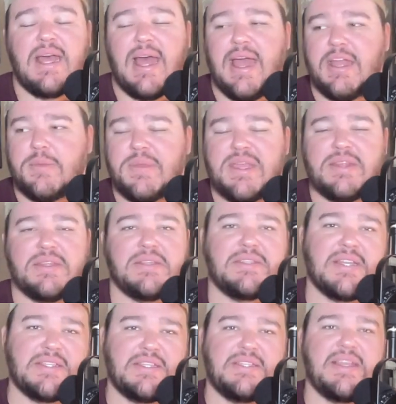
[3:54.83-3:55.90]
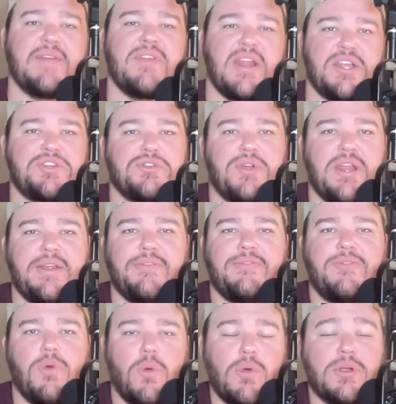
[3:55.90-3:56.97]
He'll be in the 67 entry
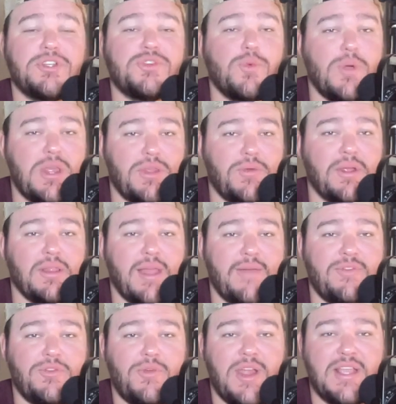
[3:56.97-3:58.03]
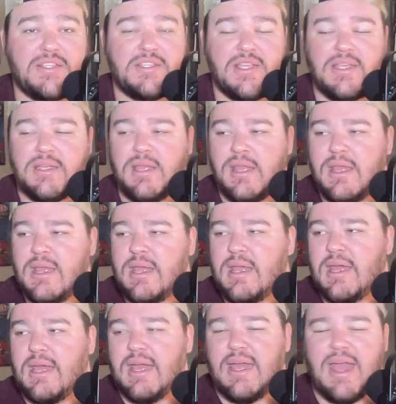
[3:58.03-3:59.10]
for 2311 Racing.
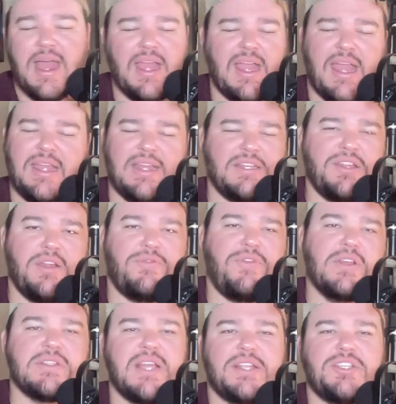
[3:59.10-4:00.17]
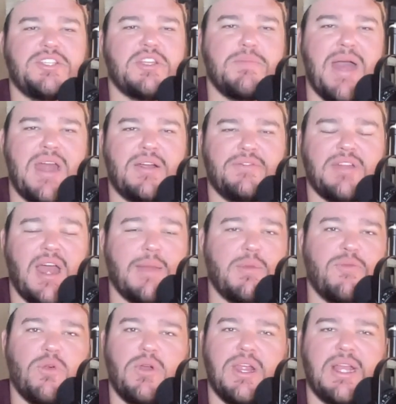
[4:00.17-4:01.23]
It feels like just a matter of time
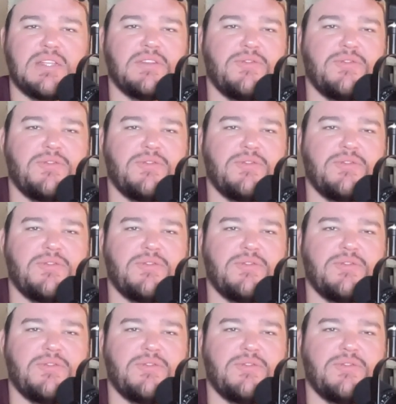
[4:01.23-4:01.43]
before he gets a